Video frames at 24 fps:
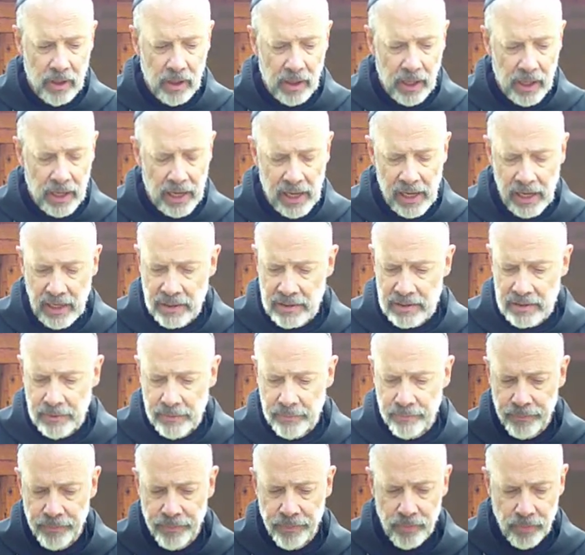And
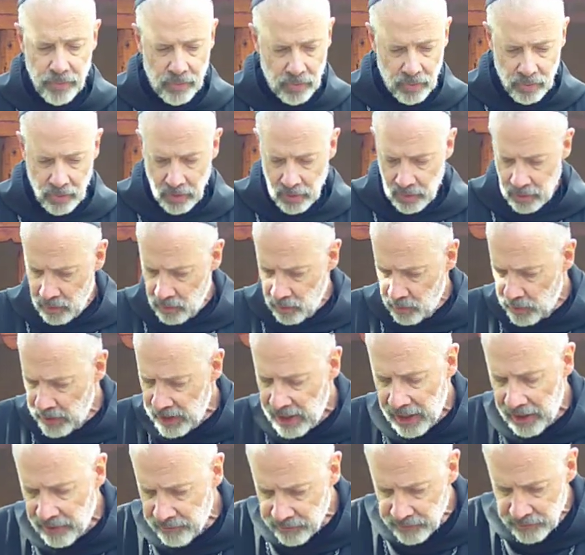we
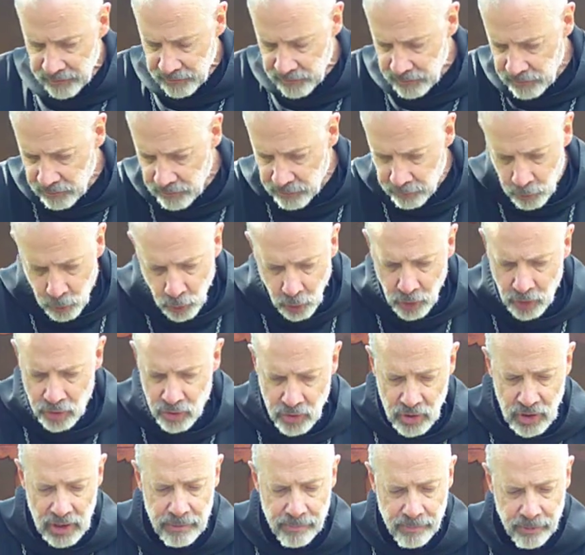have 4
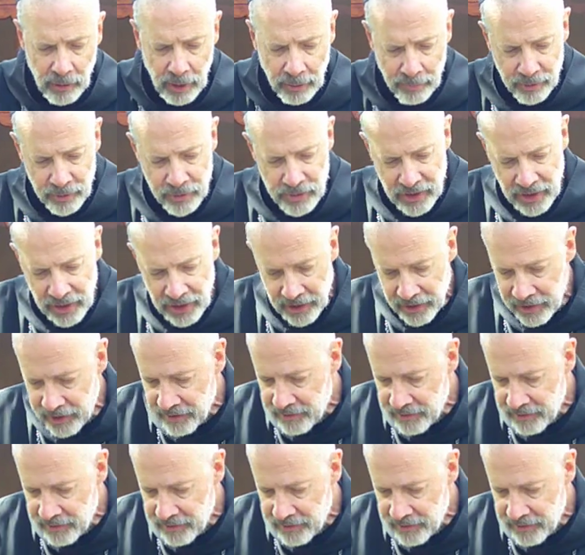sheep represented,